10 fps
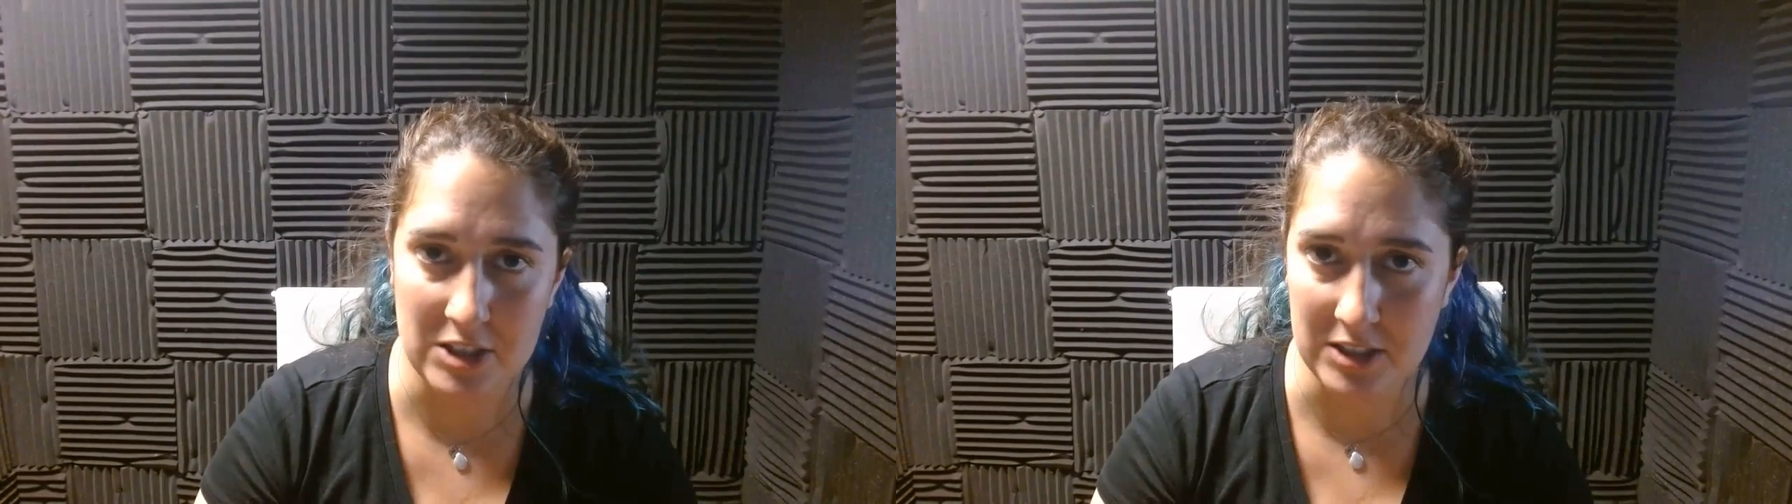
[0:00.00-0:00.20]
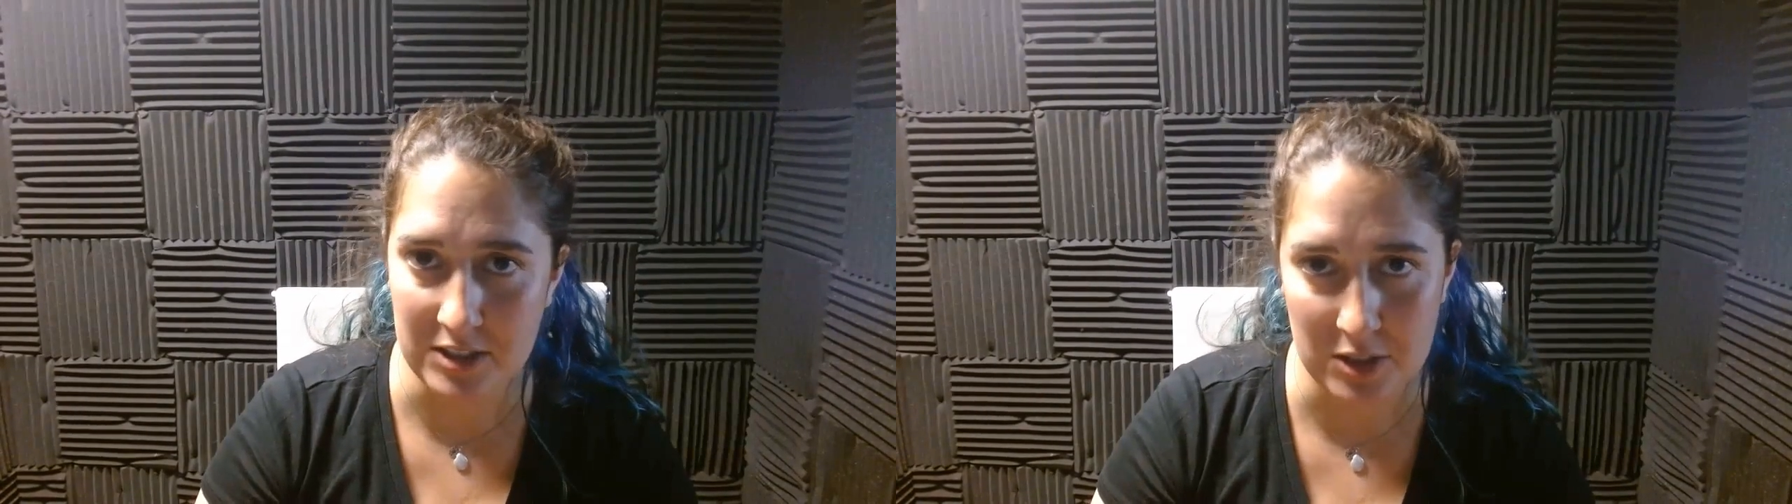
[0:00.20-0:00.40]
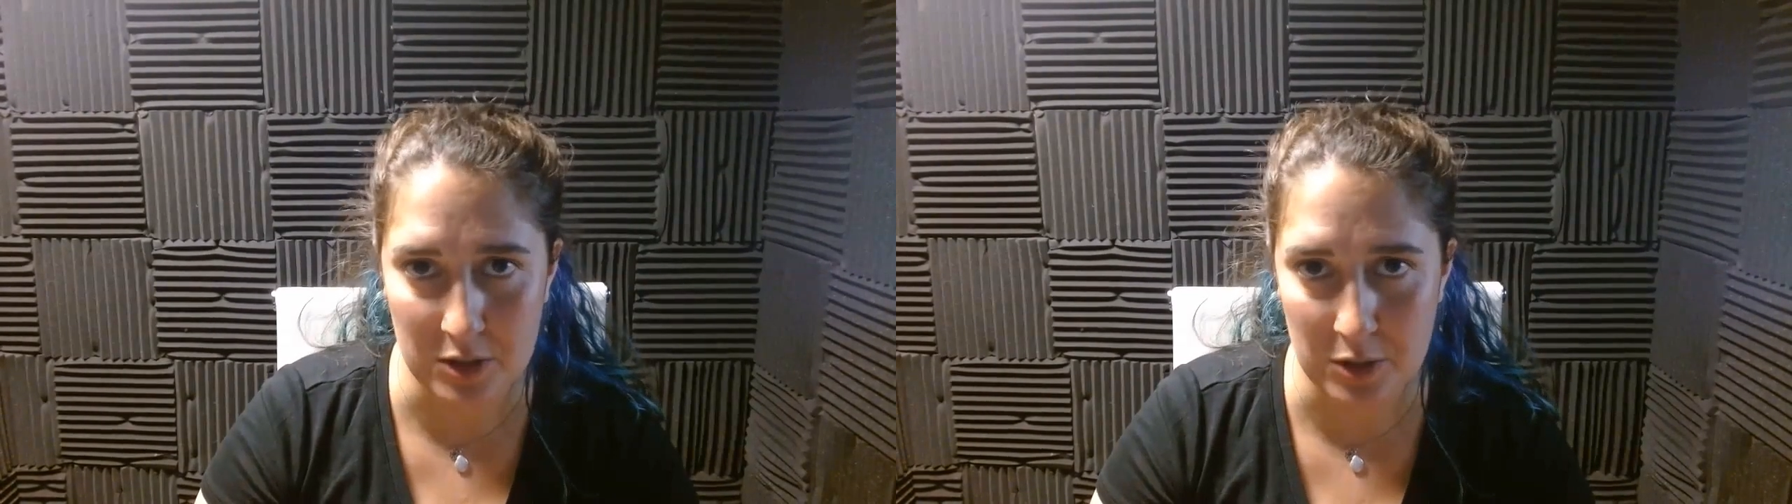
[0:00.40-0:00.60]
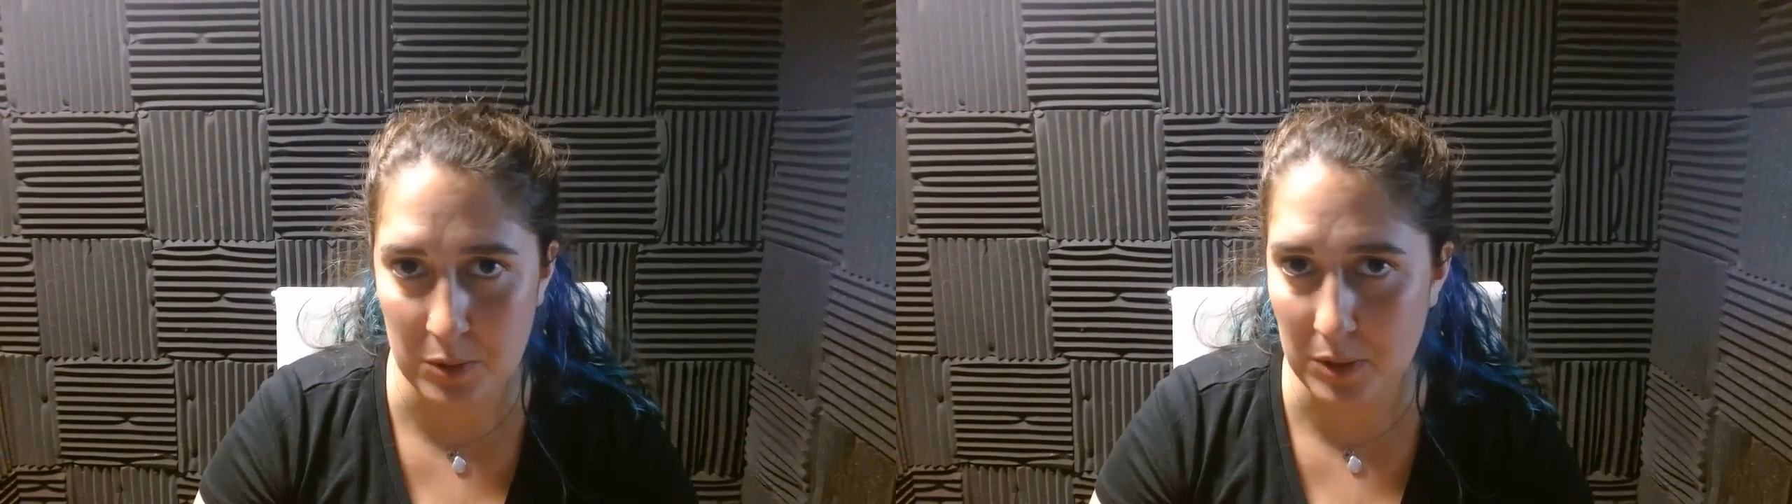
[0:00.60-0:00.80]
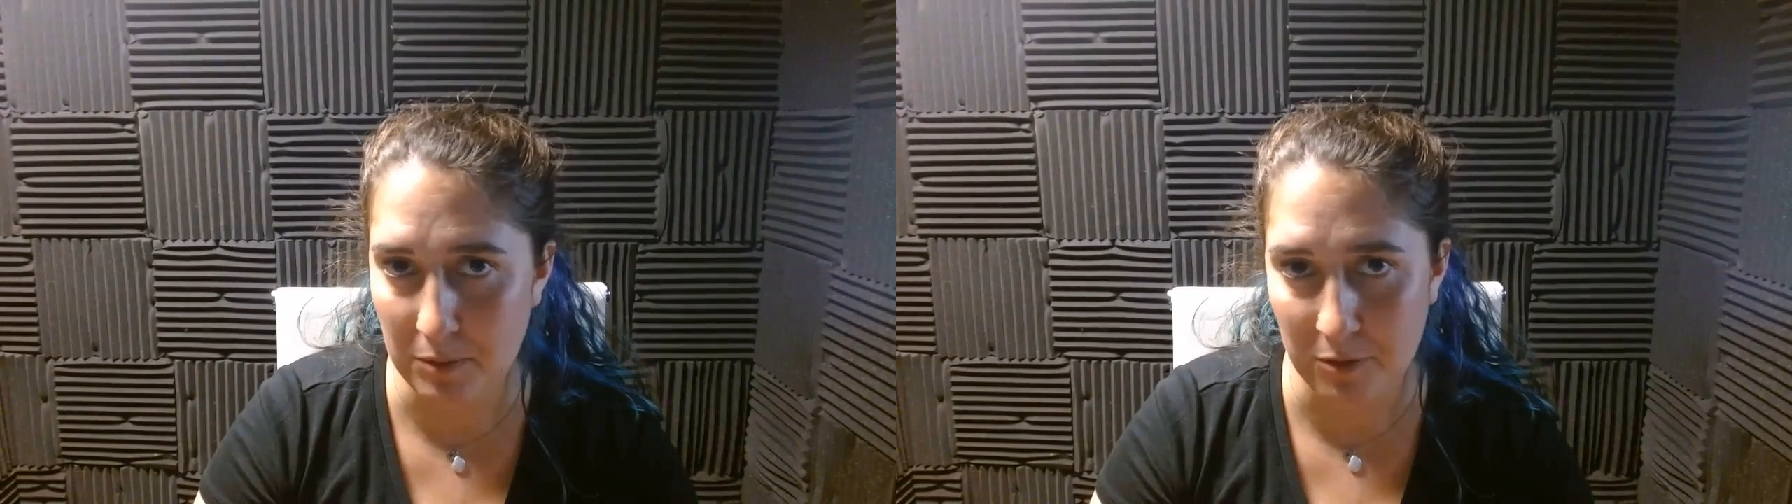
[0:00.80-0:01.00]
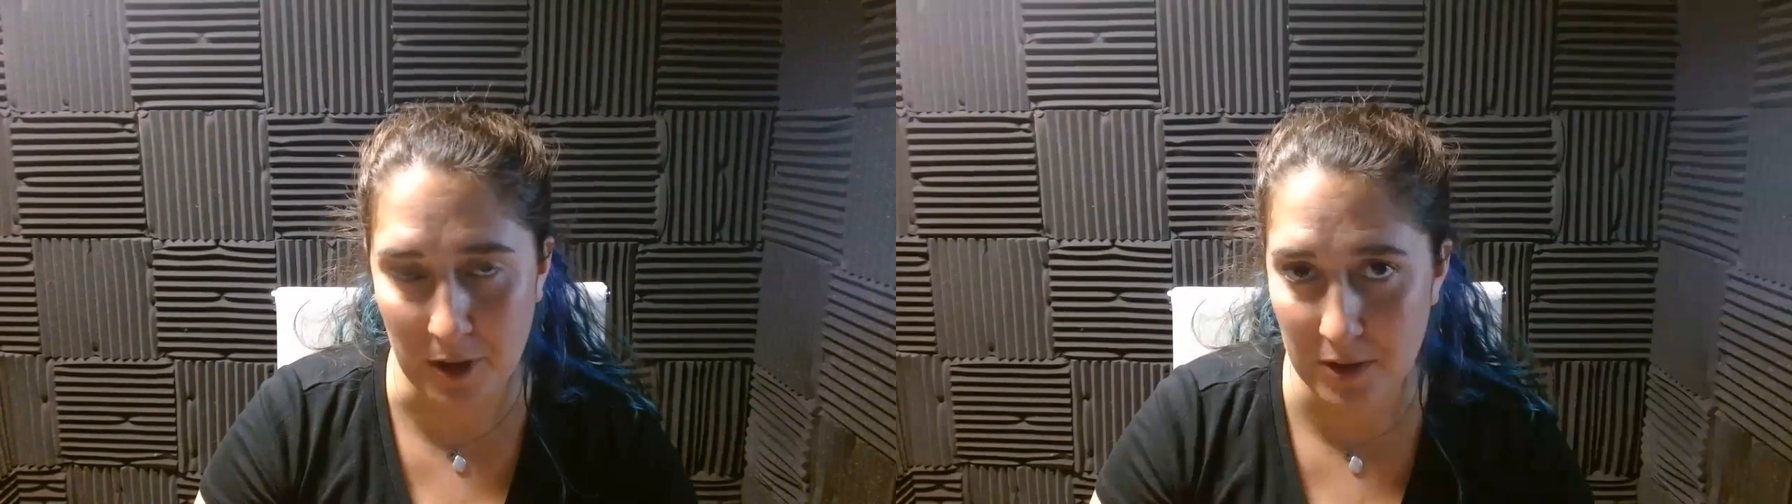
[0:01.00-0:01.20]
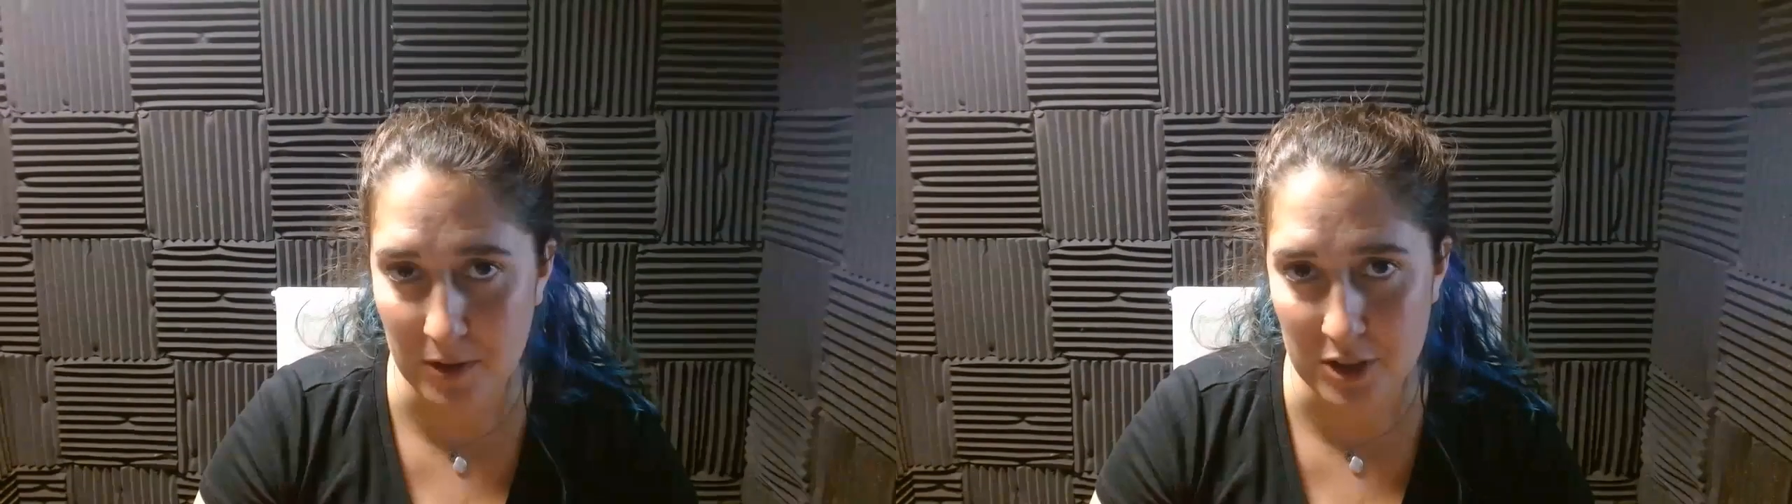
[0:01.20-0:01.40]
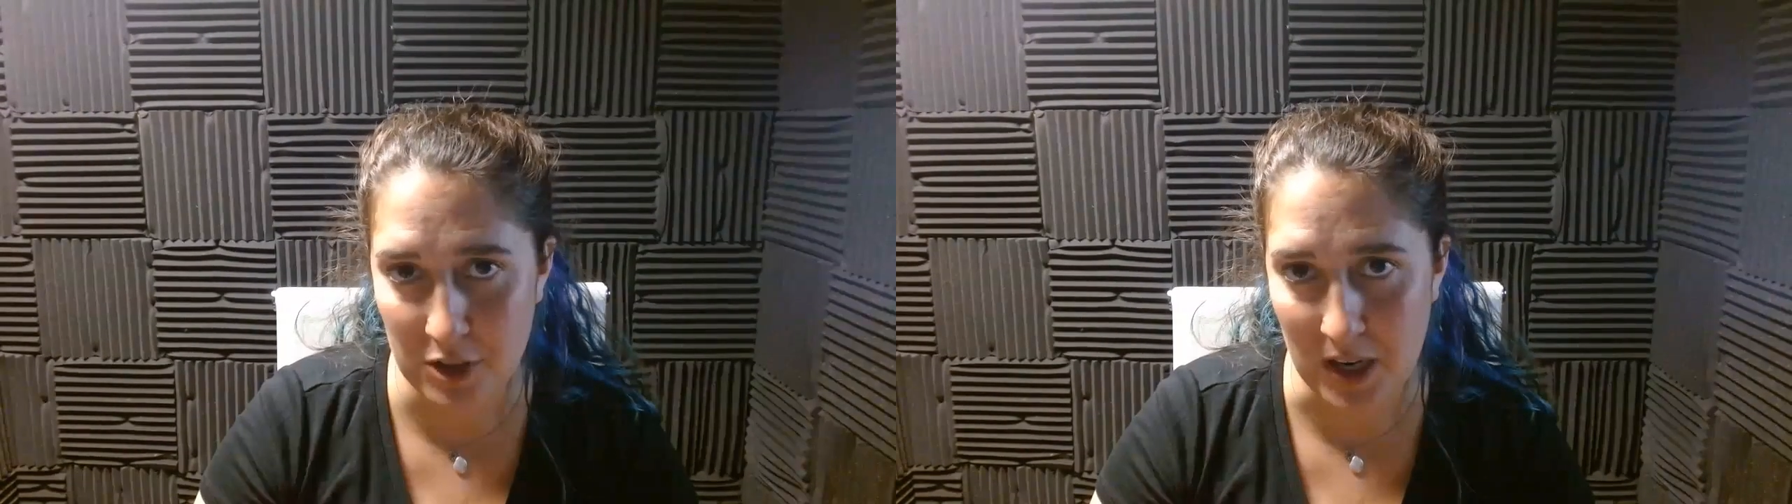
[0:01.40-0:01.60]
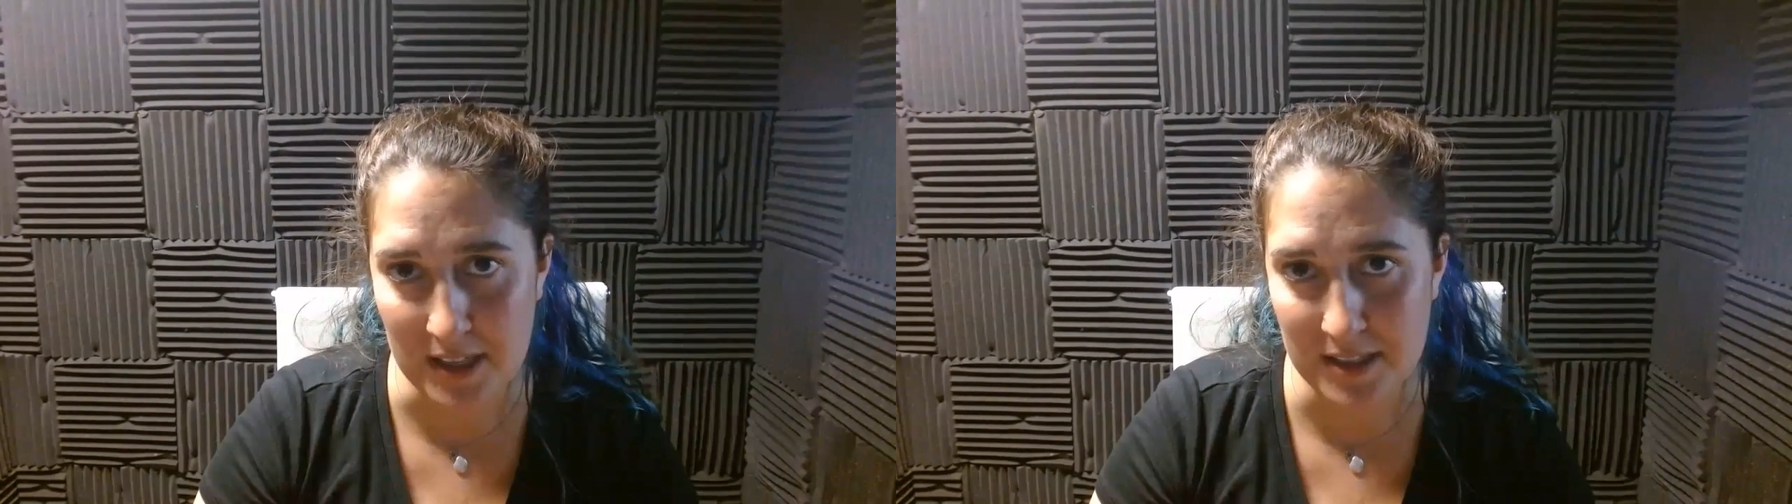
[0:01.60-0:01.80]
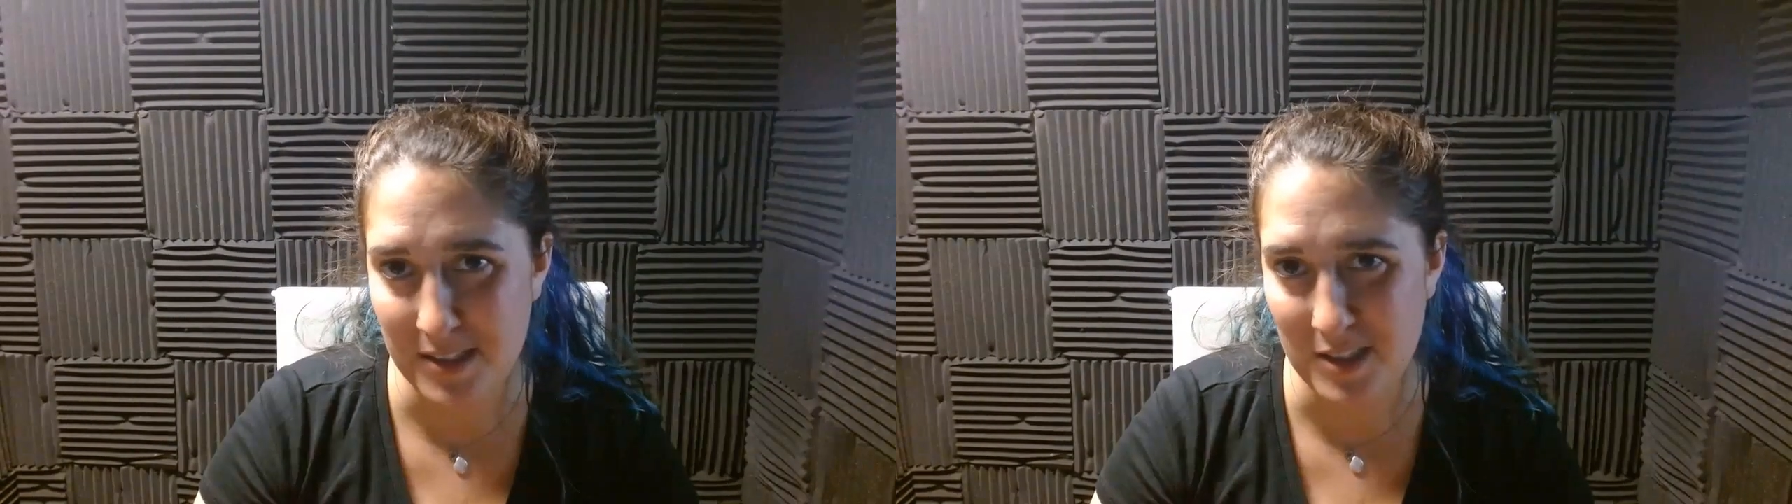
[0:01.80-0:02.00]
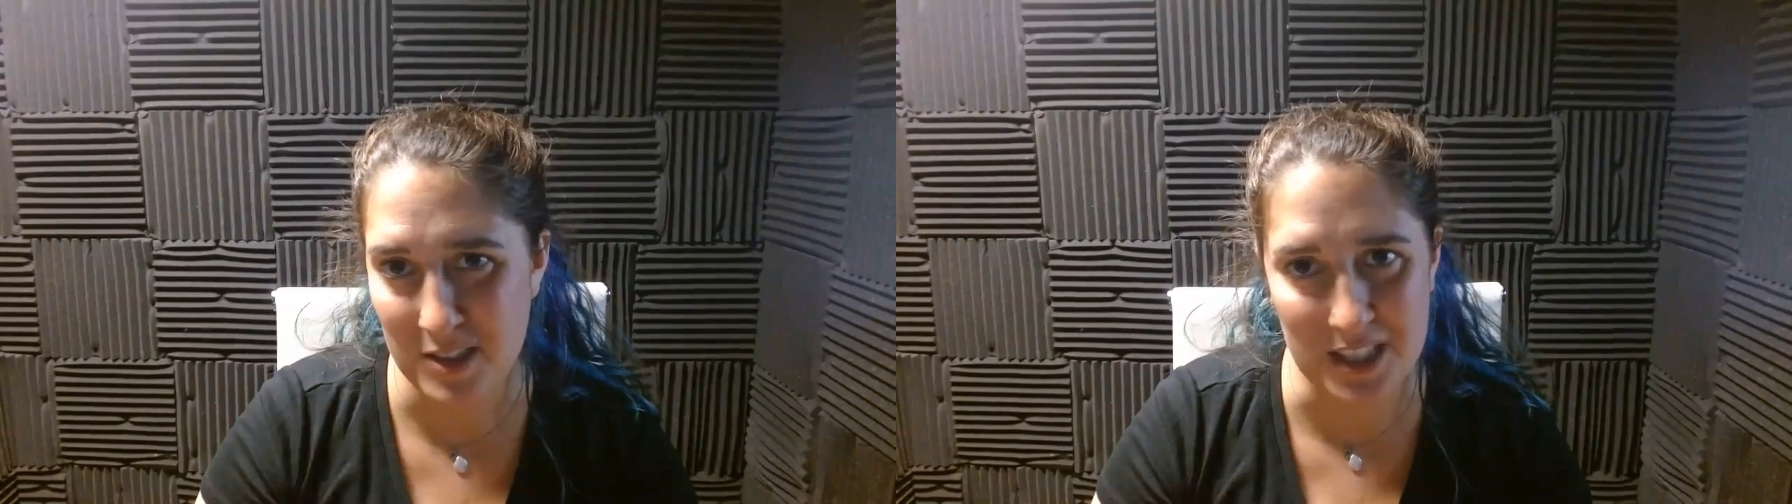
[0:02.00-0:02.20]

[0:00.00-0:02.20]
just to follow the trend